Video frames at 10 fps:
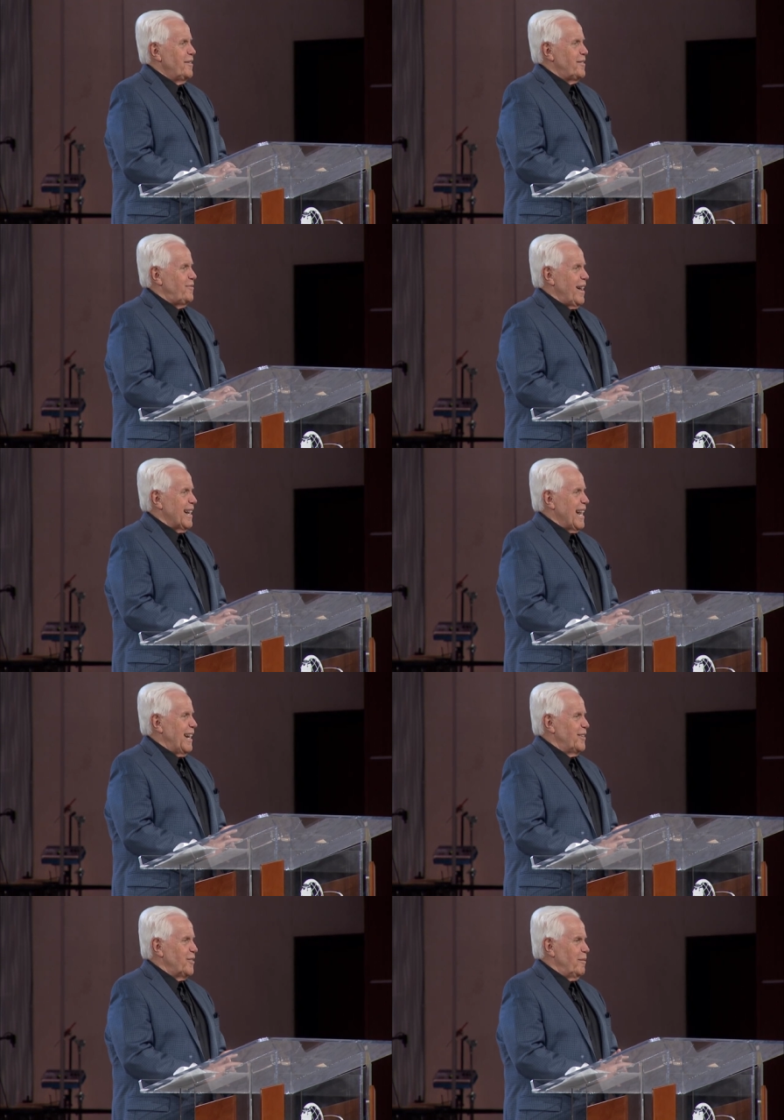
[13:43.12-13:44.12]
55
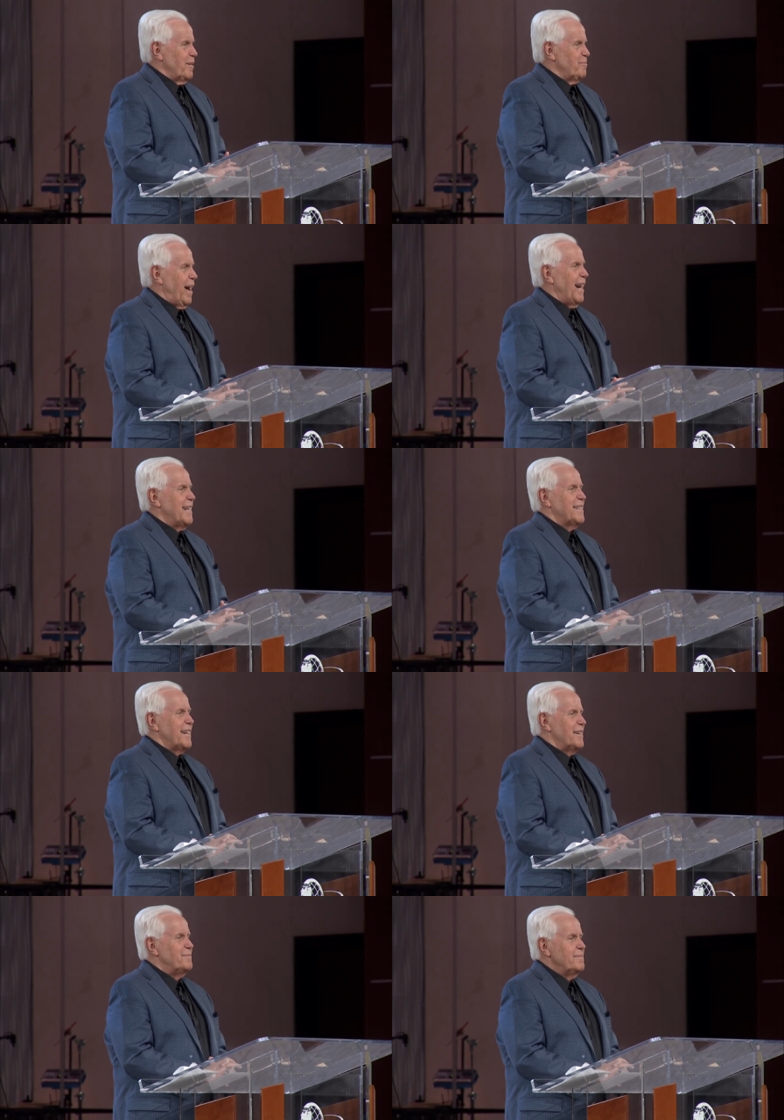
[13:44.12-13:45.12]
gallon drum with the bodies in
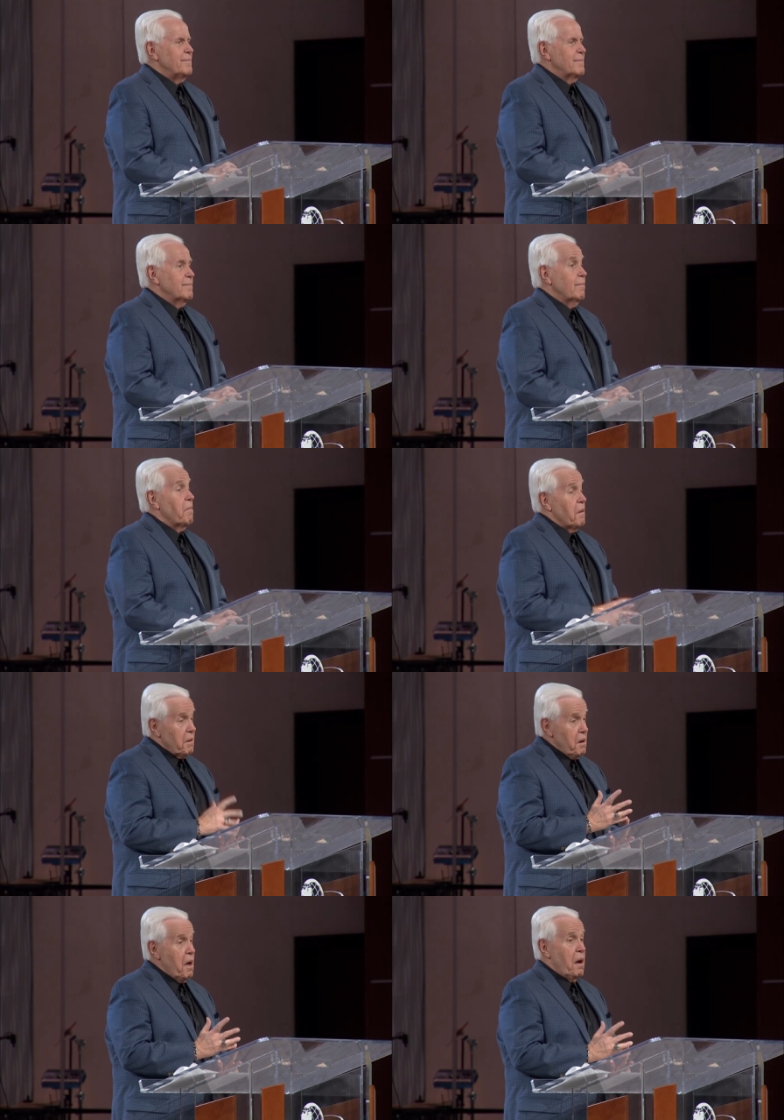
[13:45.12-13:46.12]
it.
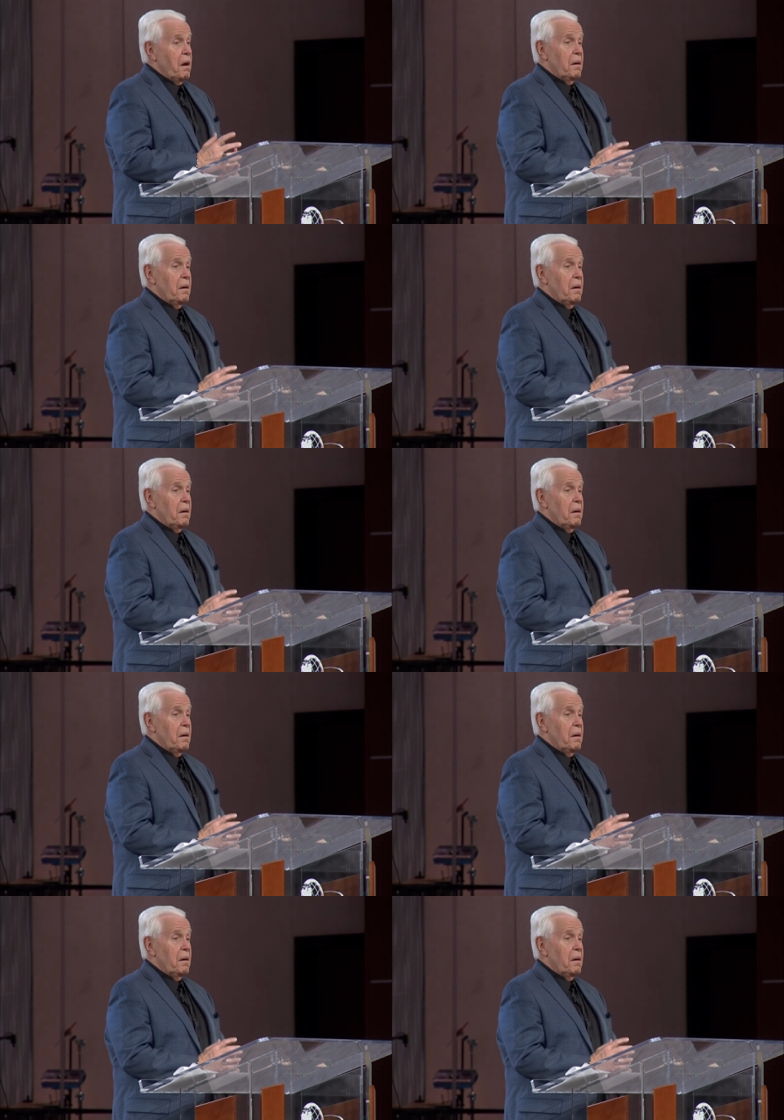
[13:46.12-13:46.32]
Yeah.